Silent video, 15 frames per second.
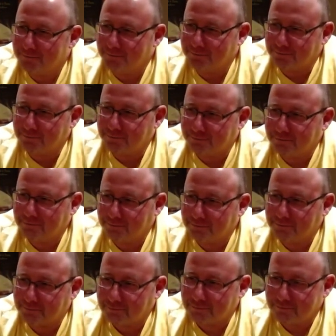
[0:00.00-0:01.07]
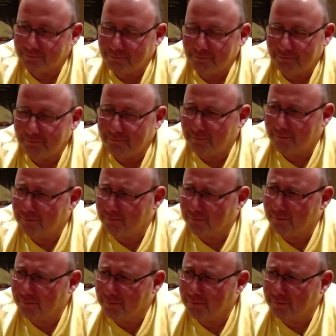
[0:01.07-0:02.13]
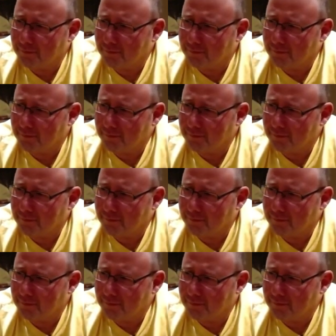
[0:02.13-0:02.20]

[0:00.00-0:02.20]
horrible. I actually have the first